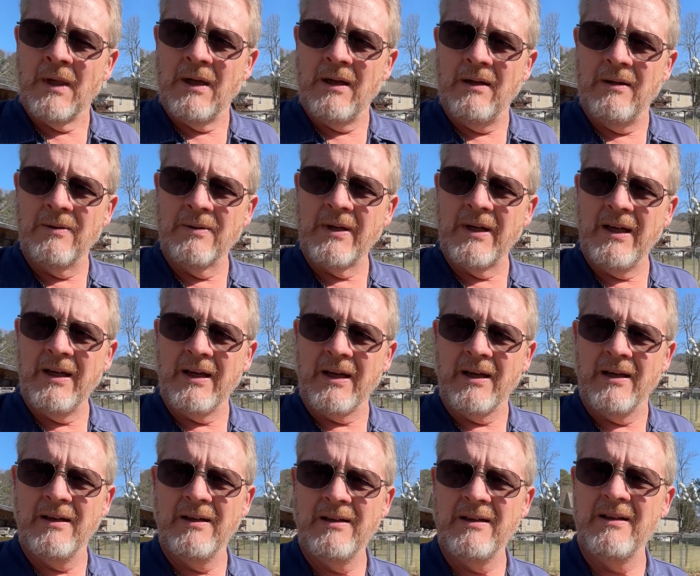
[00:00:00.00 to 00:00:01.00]
Okay,
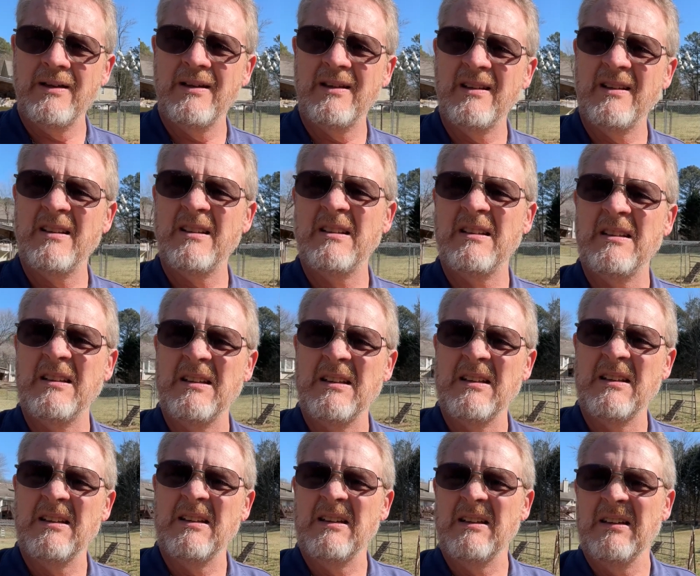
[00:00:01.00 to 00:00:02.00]

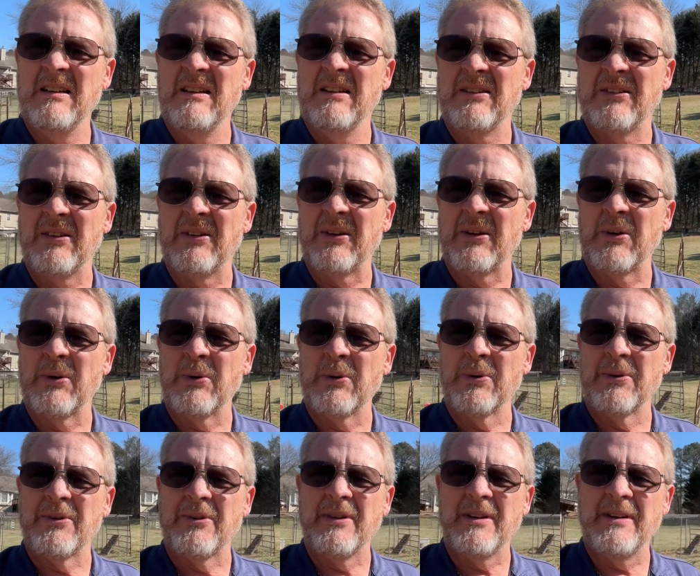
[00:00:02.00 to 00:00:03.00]
so the
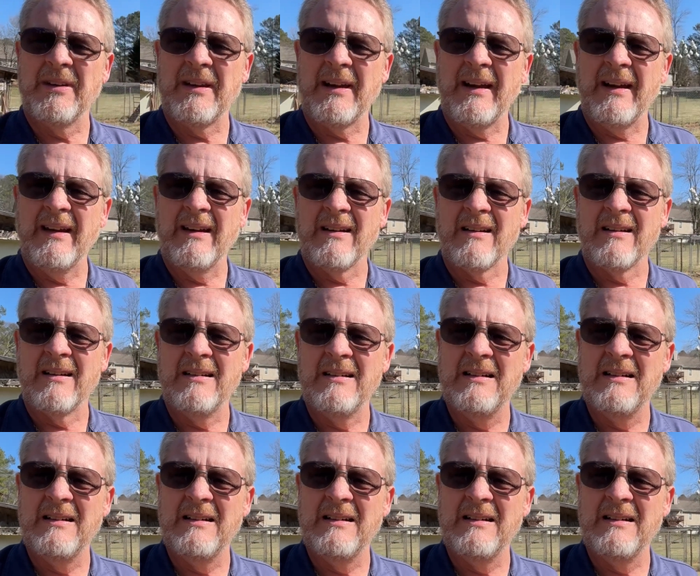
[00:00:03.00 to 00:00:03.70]
gourds are in the air.